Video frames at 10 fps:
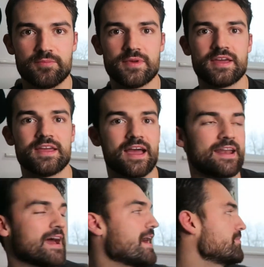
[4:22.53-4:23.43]
Me
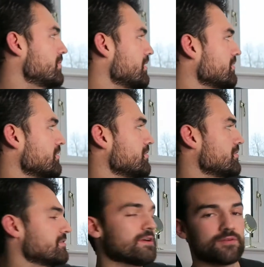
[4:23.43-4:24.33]
and Amber,
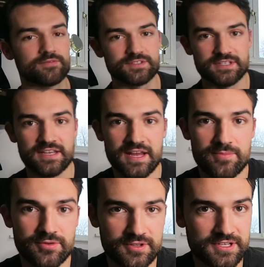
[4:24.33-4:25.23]
who no one had seen
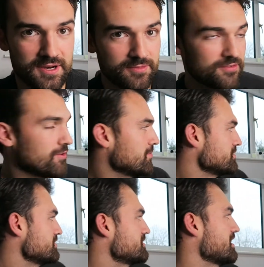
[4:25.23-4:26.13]
Amber on the channel before, but
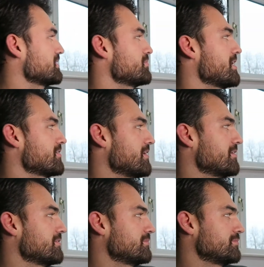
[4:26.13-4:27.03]
she's sat in the
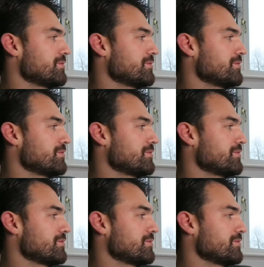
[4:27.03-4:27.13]
background,